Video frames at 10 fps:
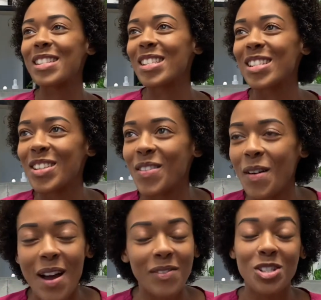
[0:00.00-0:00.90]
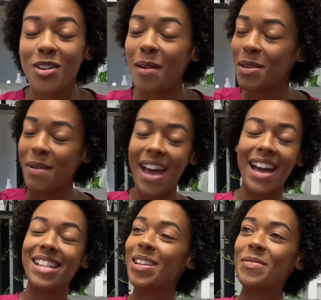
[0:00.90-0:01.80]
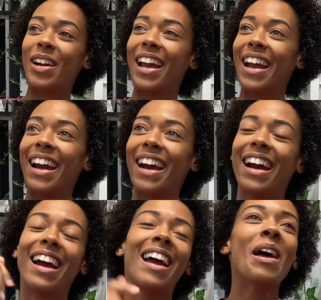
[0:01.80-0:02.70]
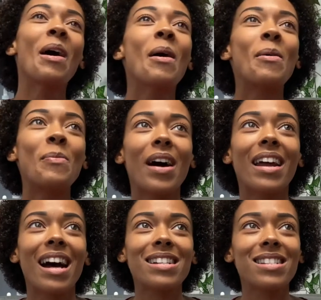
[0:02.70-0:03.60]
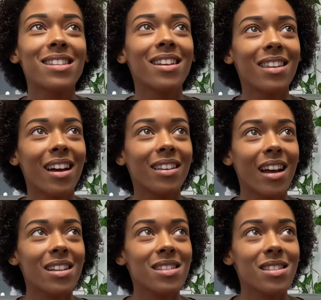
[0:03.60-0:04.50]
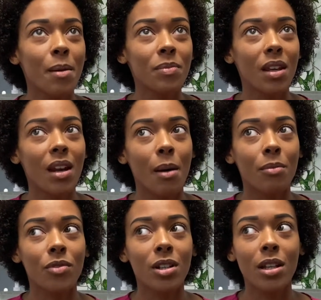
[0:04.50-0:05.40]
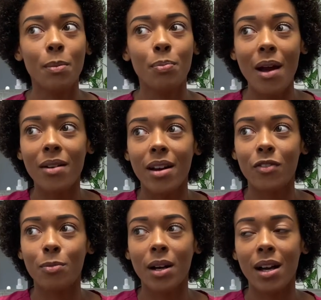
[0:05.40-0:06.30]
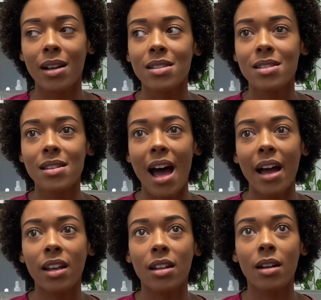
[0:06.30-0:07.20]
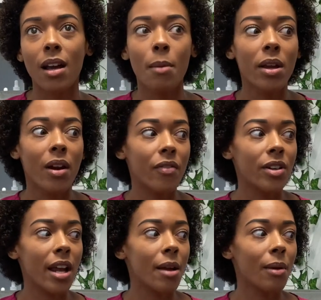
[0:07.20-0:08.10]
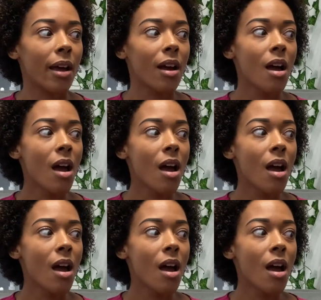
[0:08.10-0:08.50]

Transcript: syndrome. I'm going to have to drop the bag somewhere. But I just think that that's something I'm really proud of, because I can come here every day and like,